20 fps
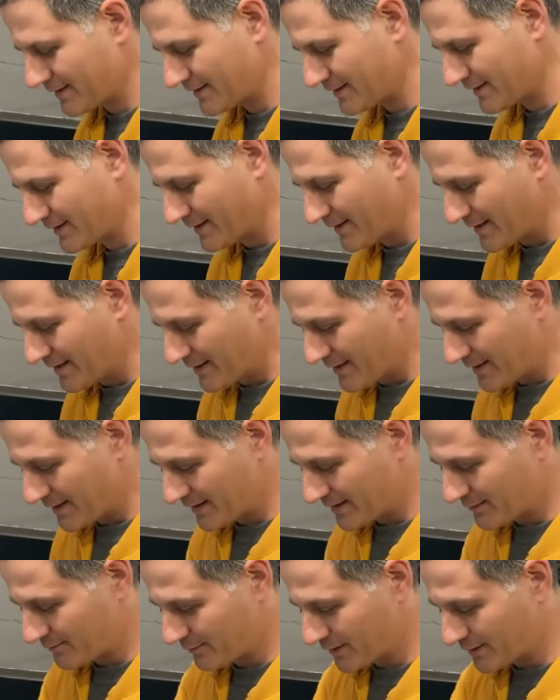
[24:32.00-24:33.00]

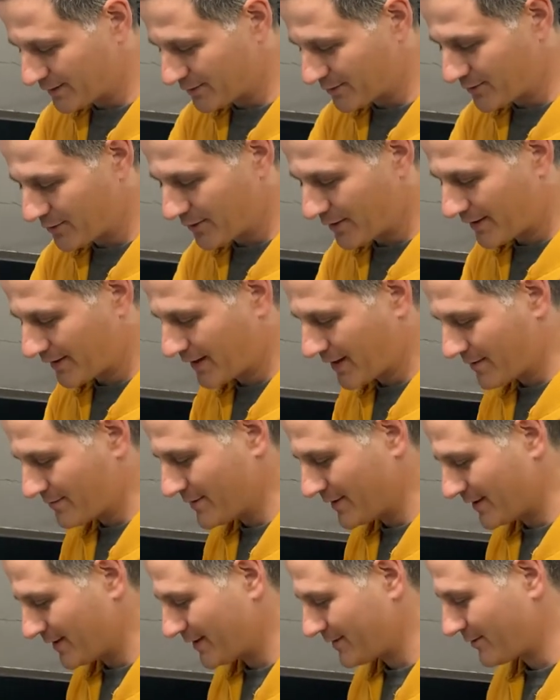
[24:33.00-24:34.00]
and whether you are
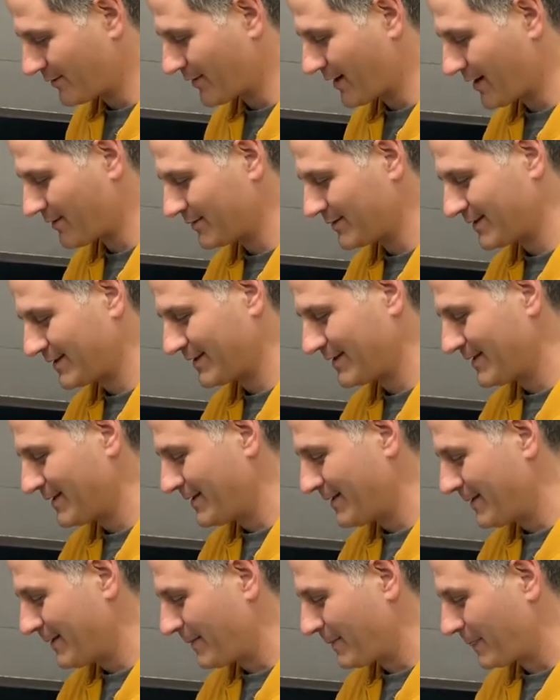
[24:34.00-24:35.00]
coming in or out.
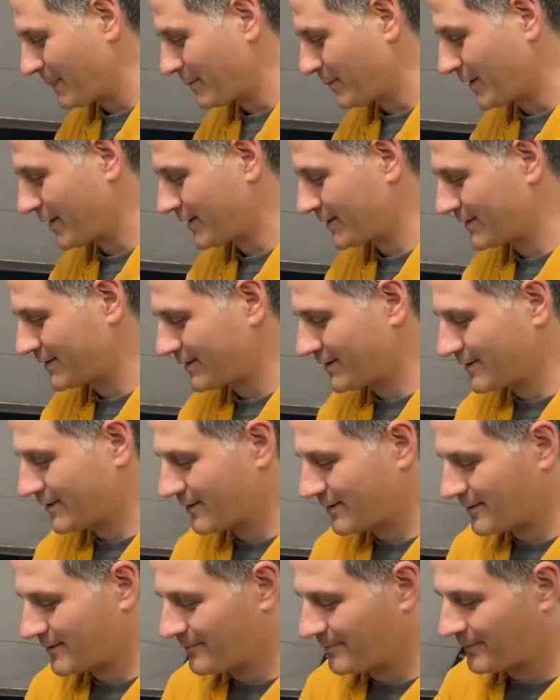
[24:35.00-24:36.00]
But
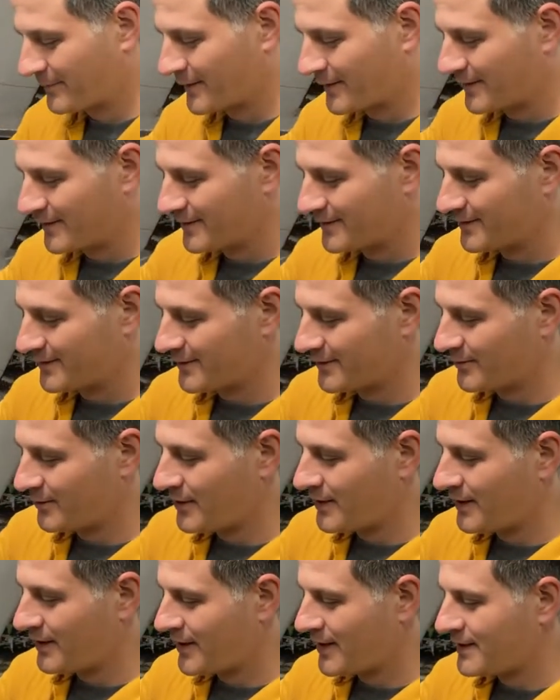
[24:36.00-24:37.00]
the
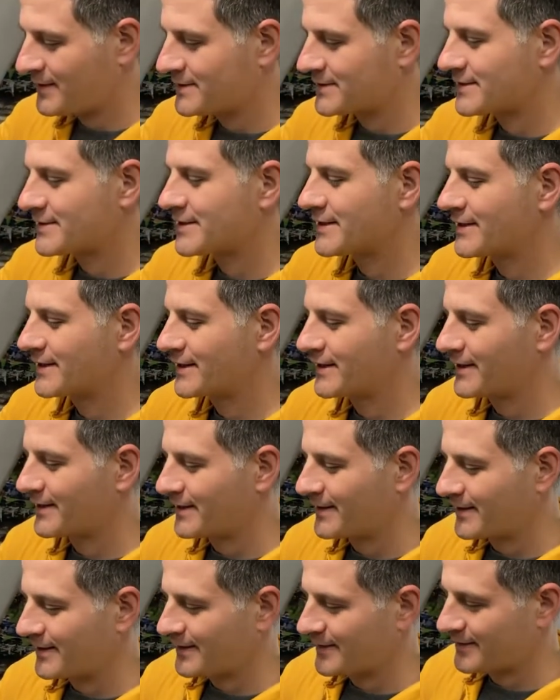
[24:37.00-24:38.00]
Green Ace,
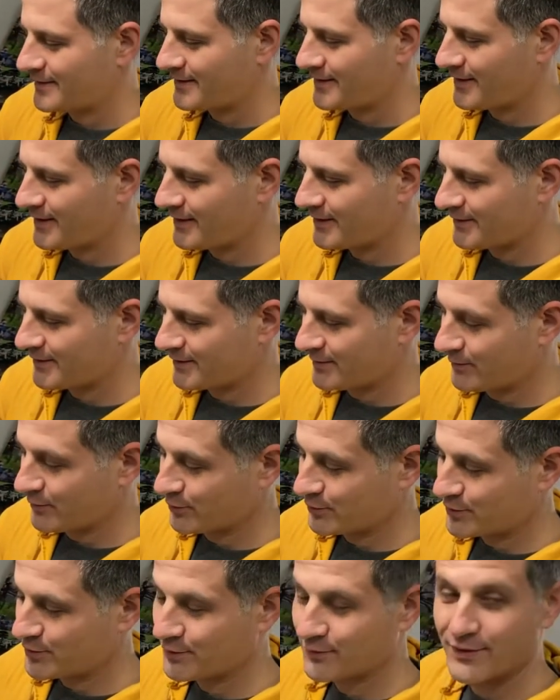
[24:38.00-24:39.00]

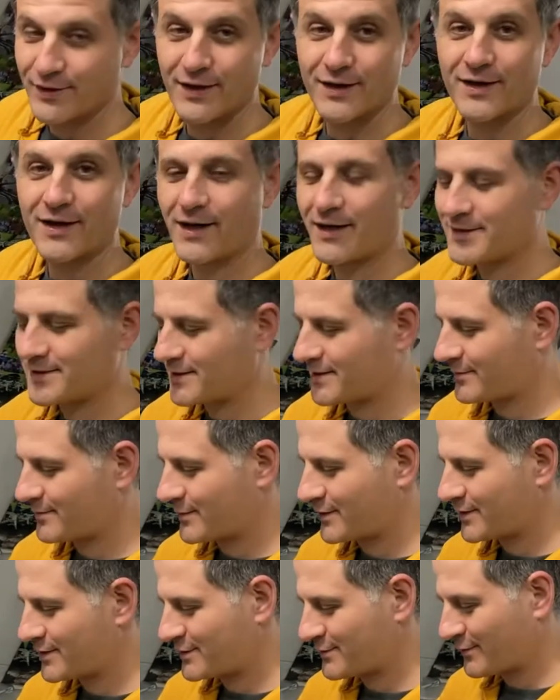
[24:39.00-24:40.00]
most of their
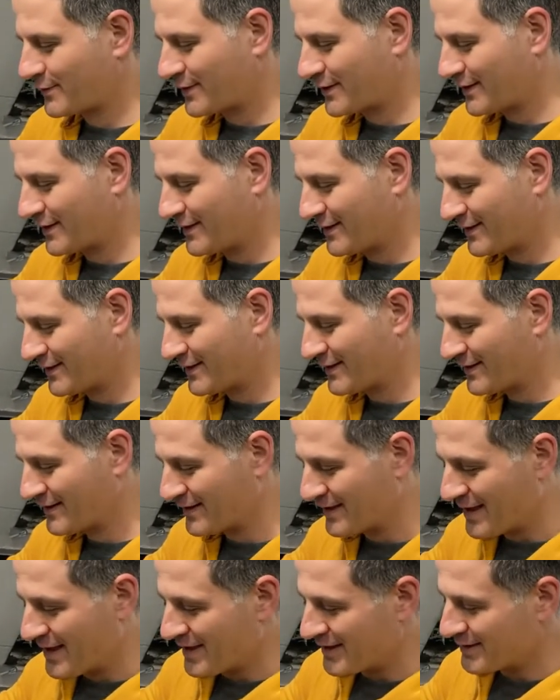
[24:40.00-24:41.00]
customers were
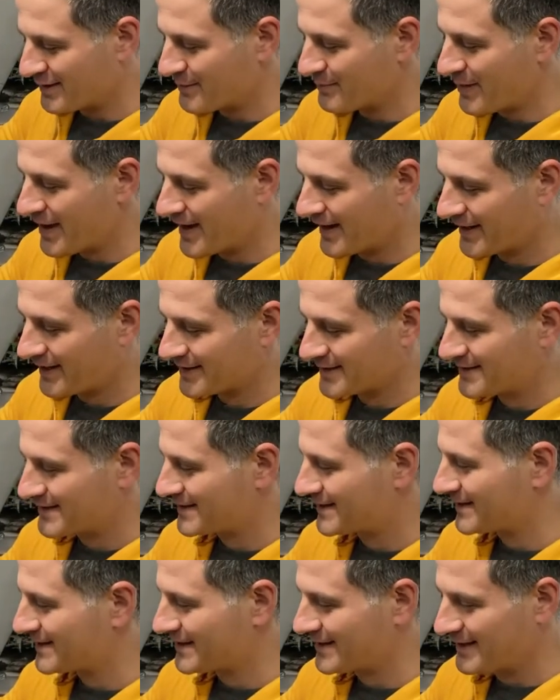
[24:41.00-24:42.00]

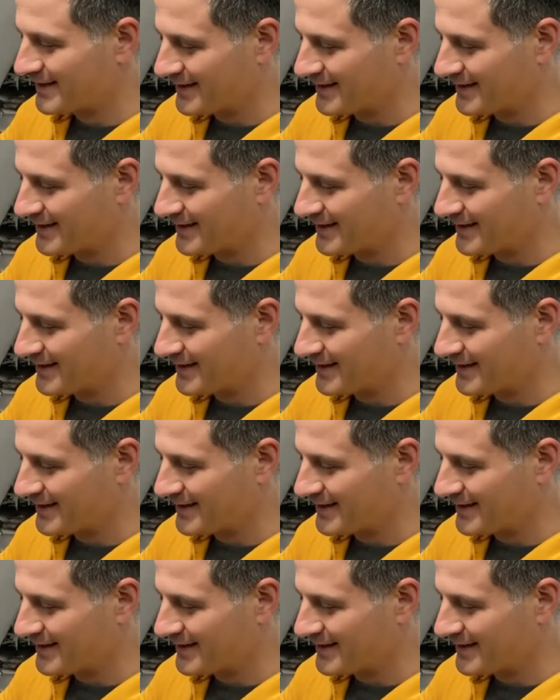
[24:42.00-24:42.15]
rebellious